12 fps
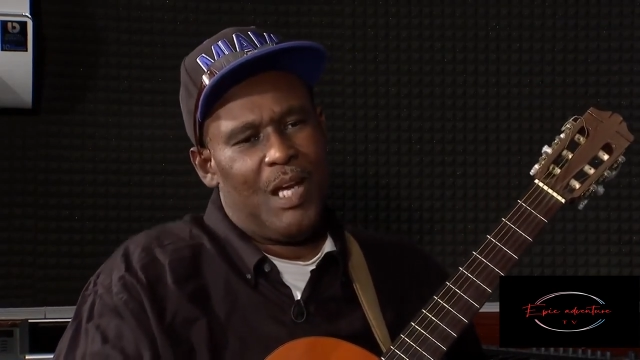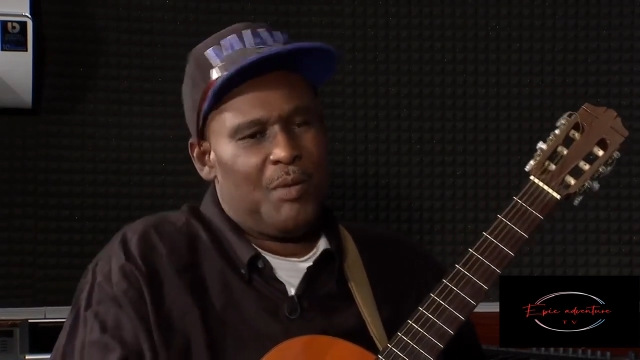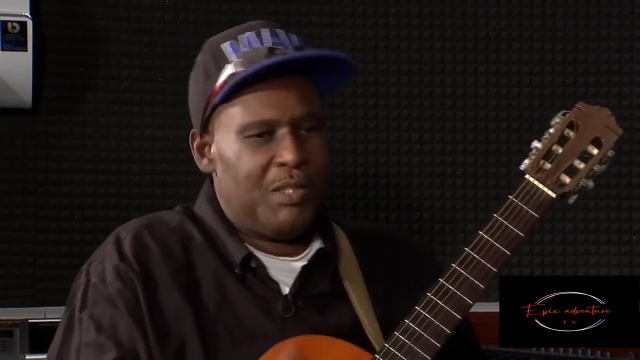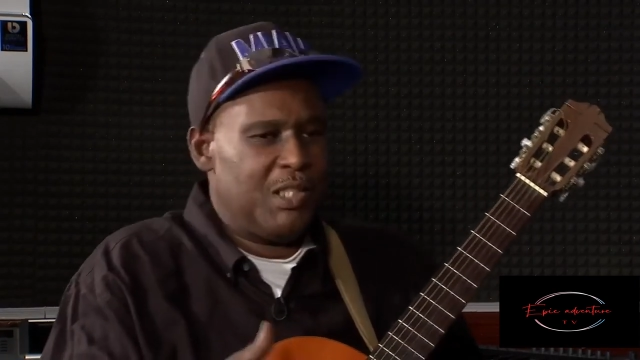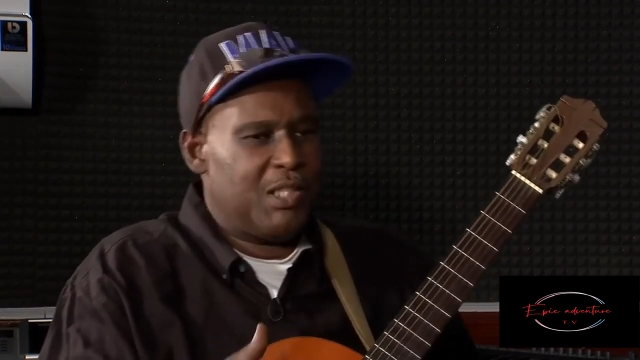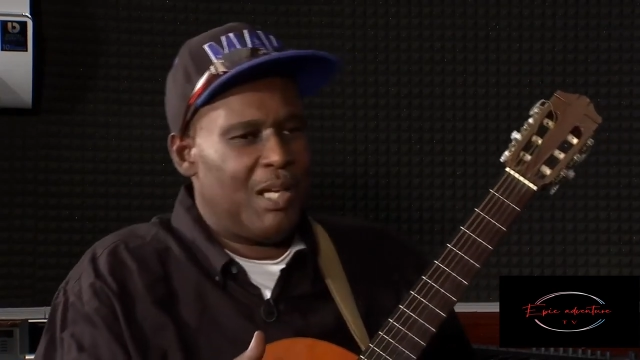I
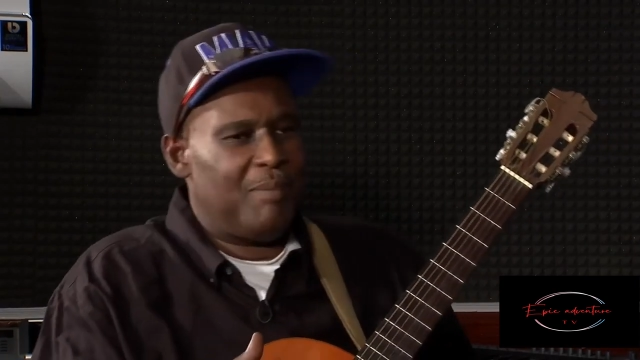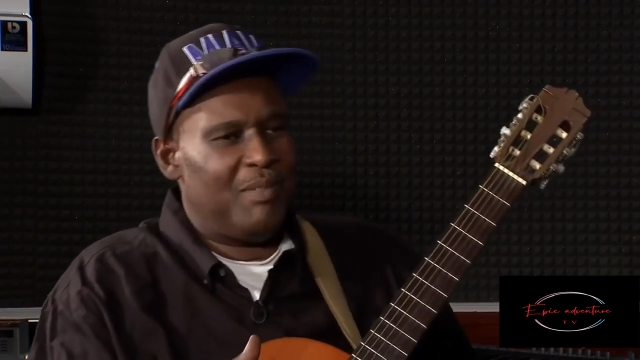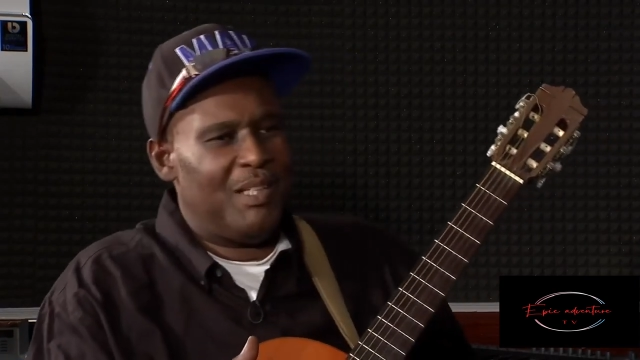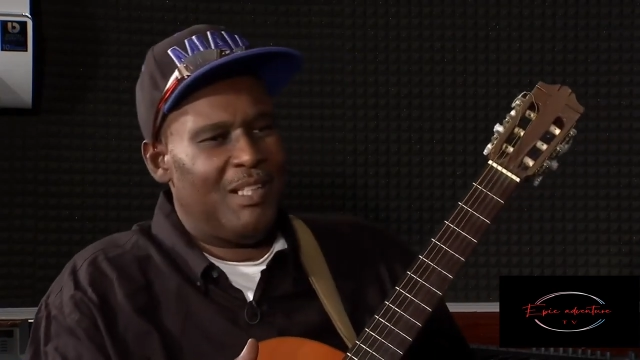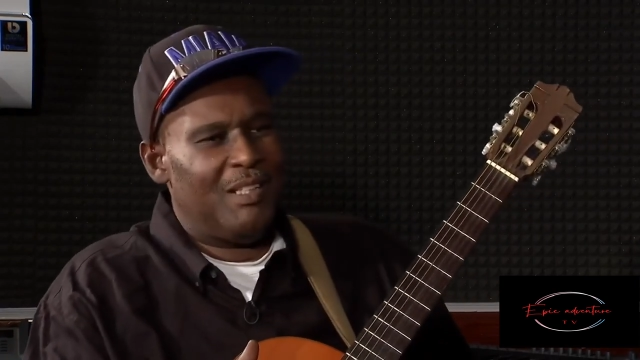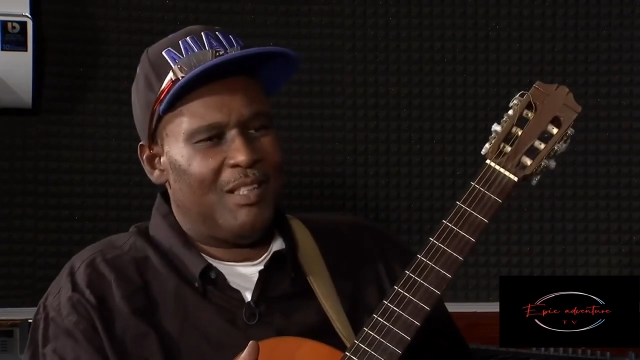was in jam
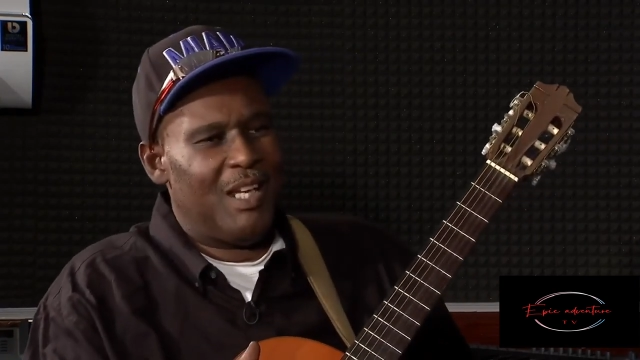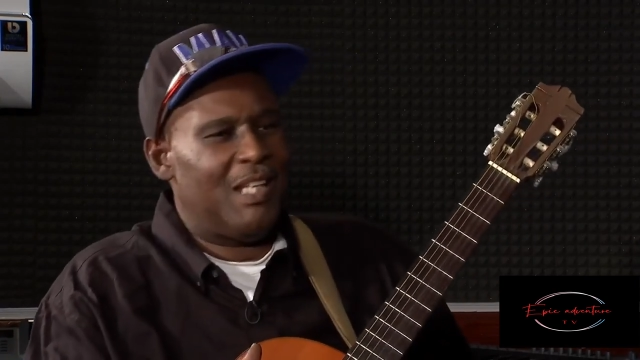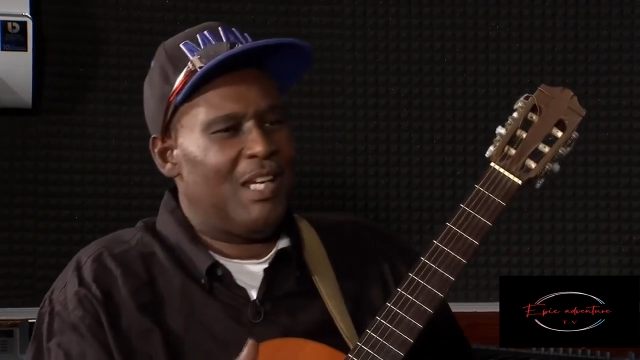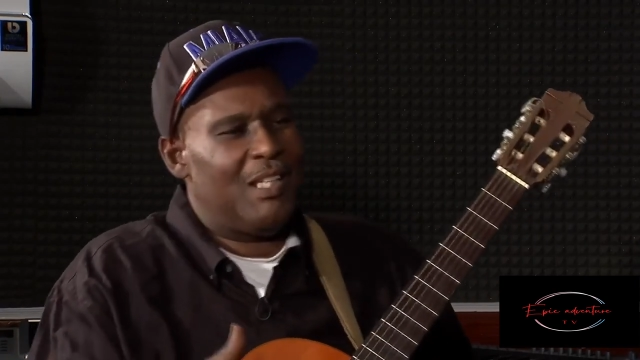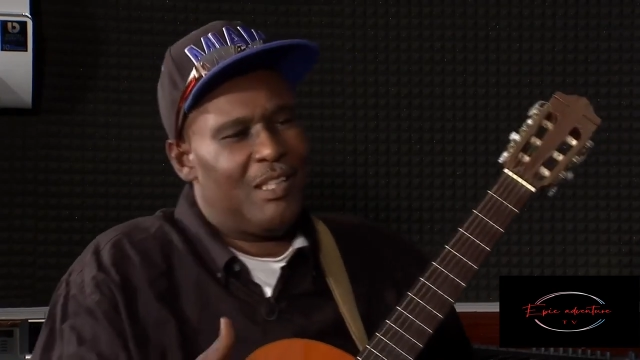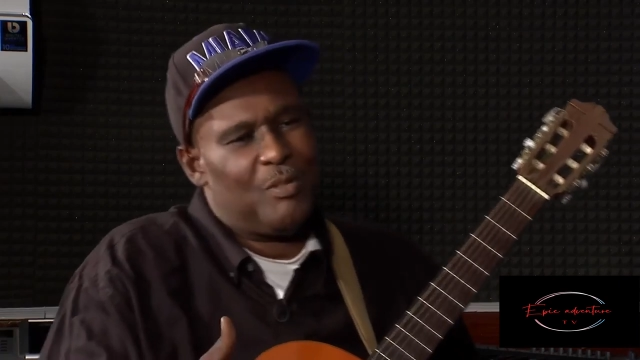band, and
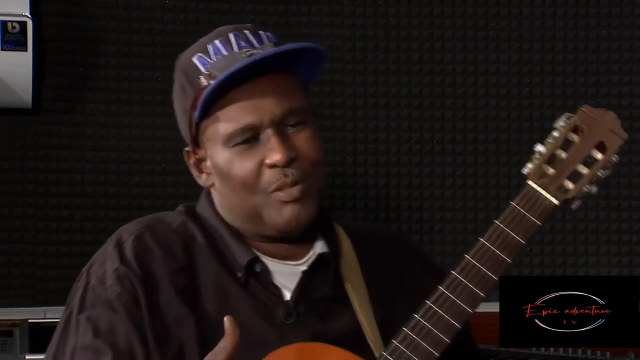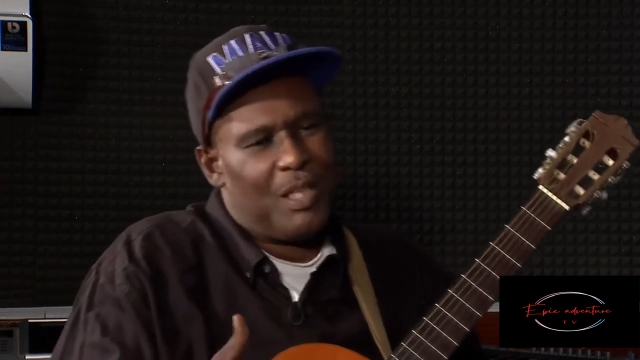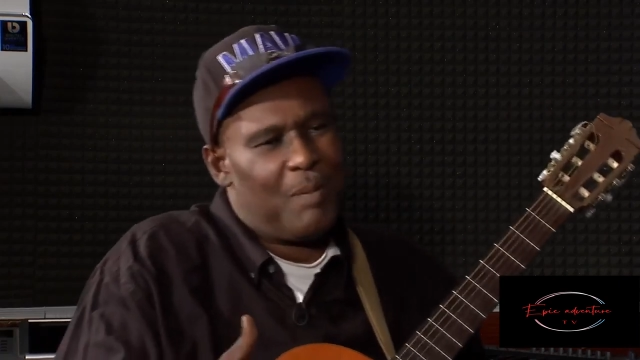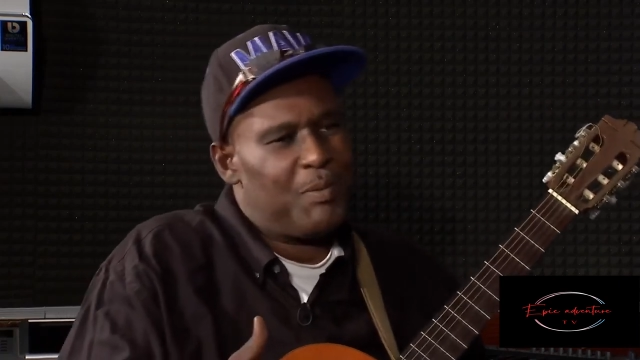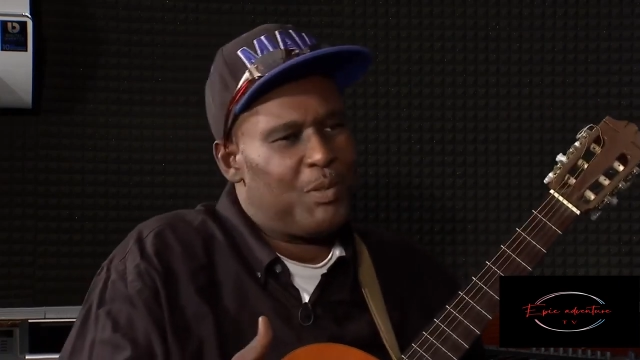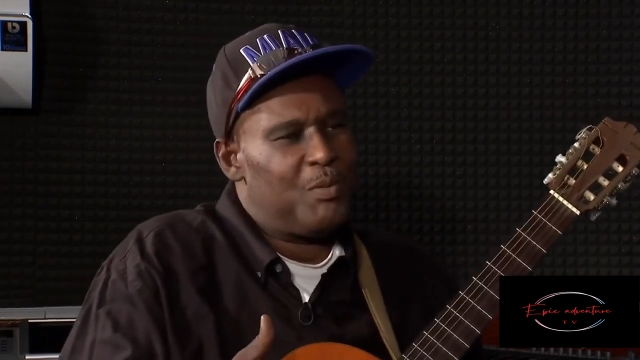I took
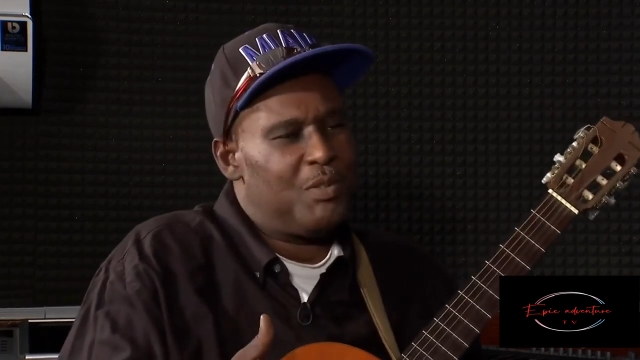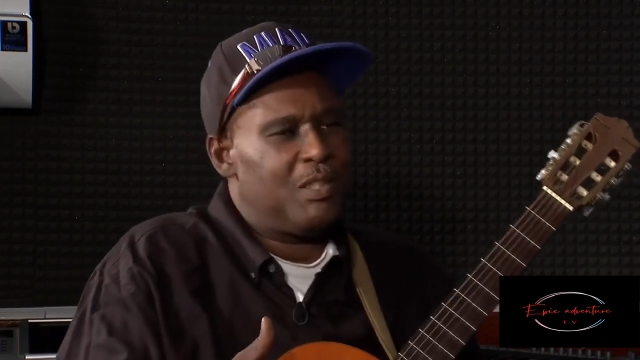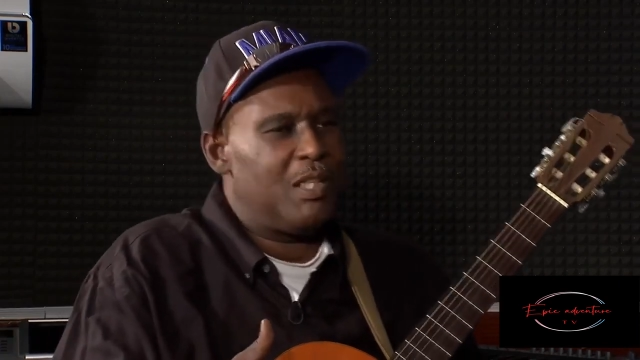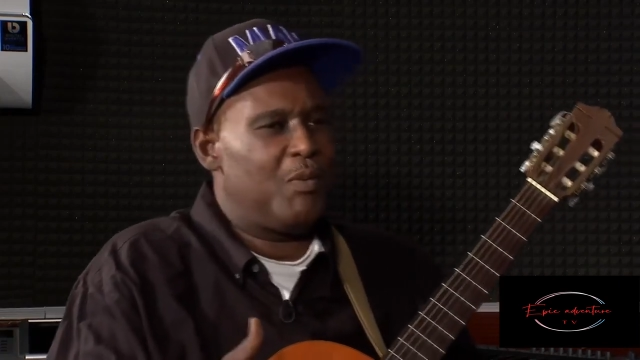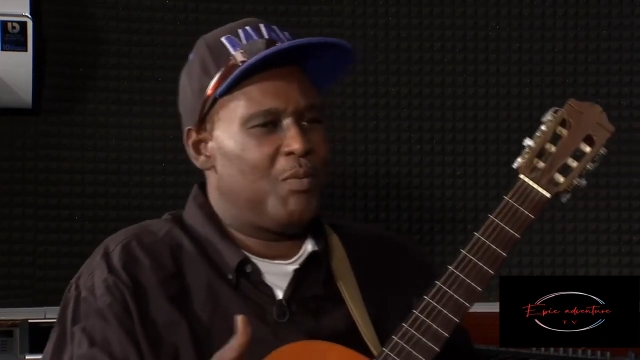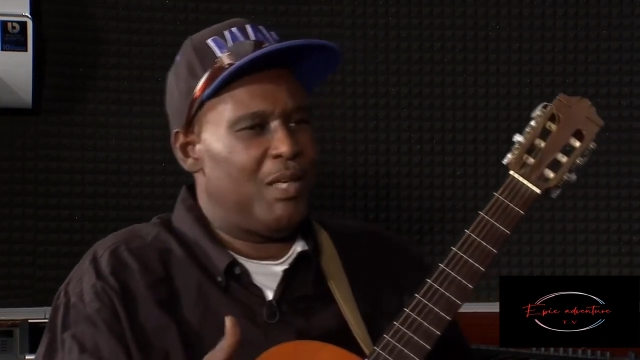the opportunity.